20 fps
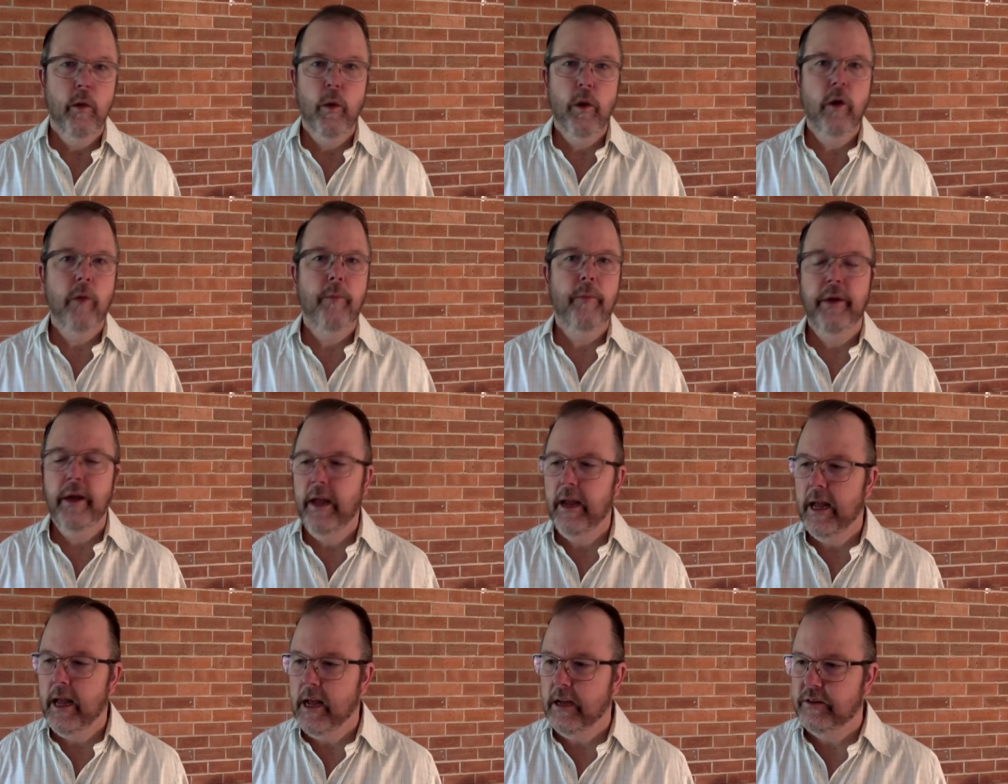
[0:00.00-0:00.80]
not being
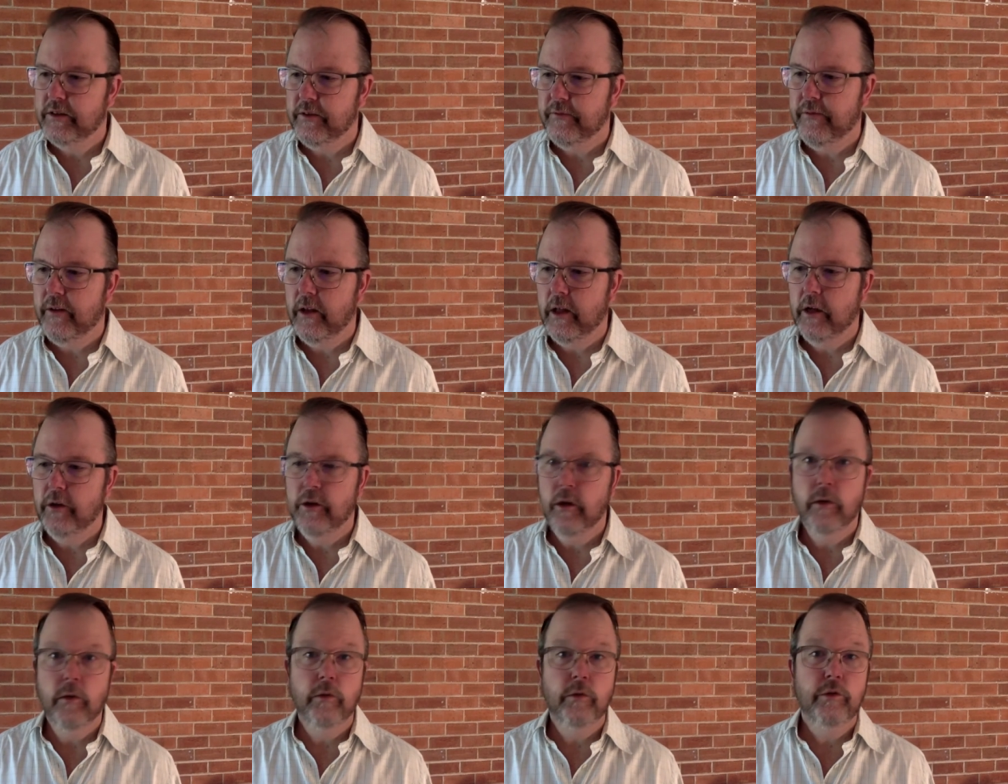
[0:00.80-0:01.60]
asked to follow
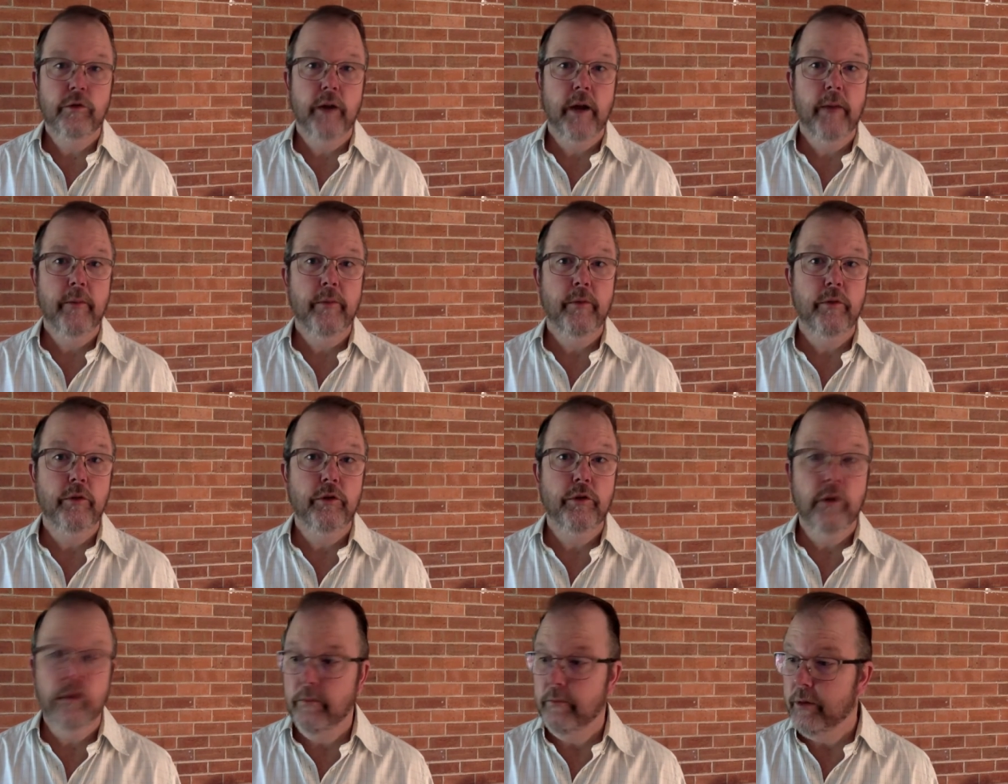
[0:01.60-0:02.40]
Donald Trump or
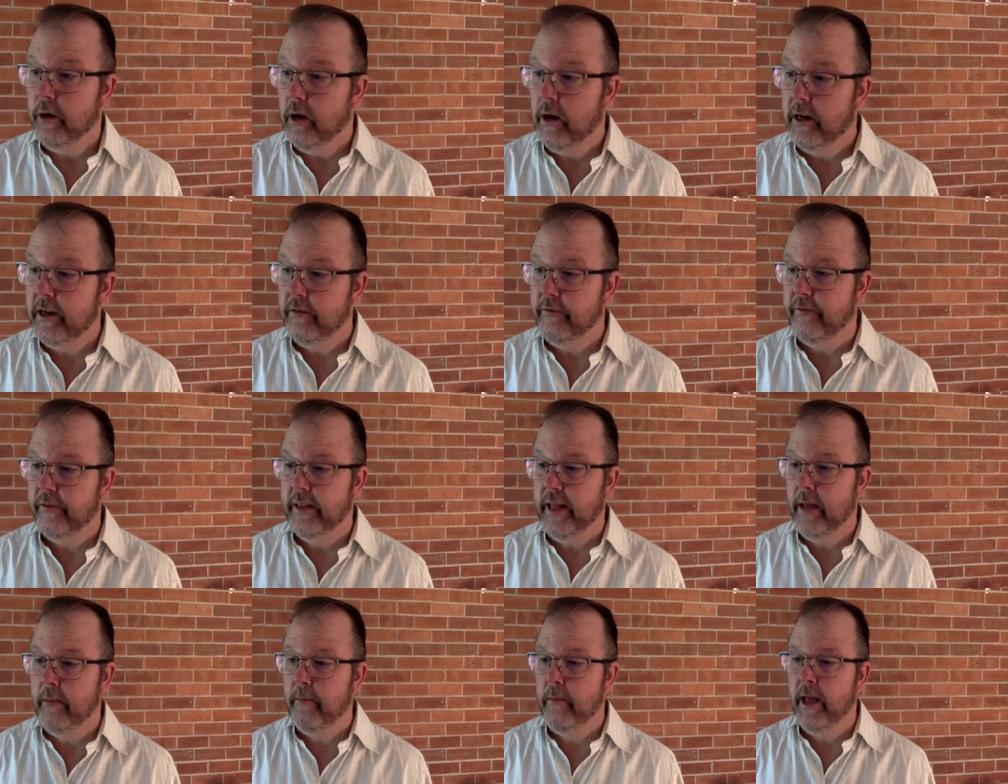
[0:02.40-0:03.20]
John Biden for
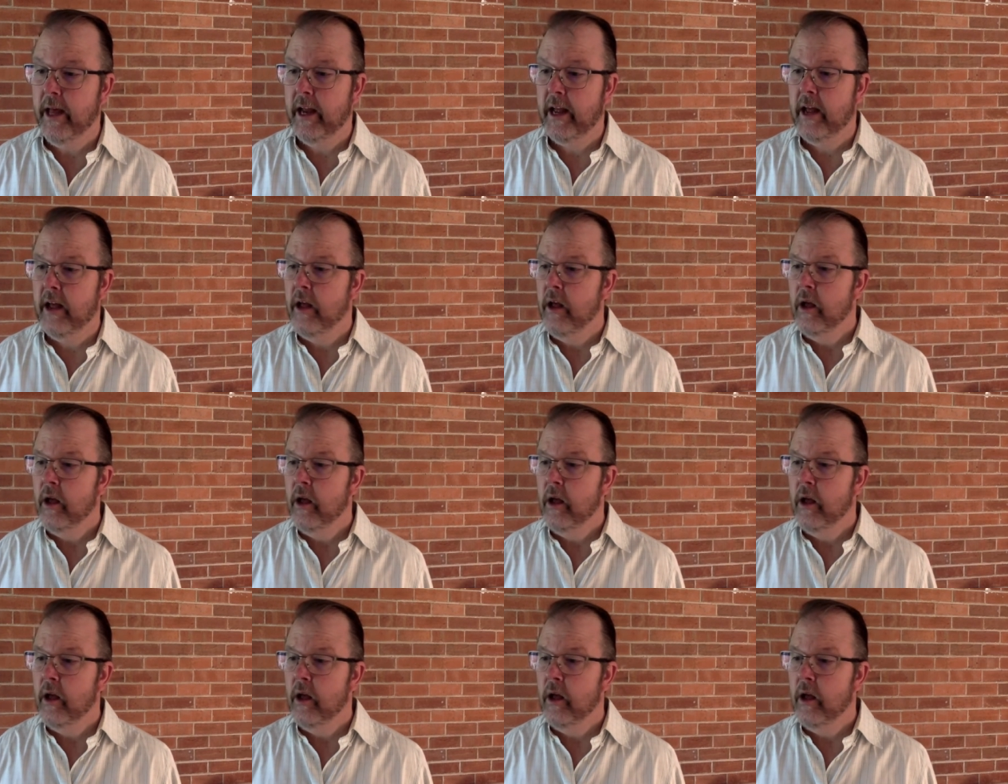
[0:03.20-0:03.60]
that matter.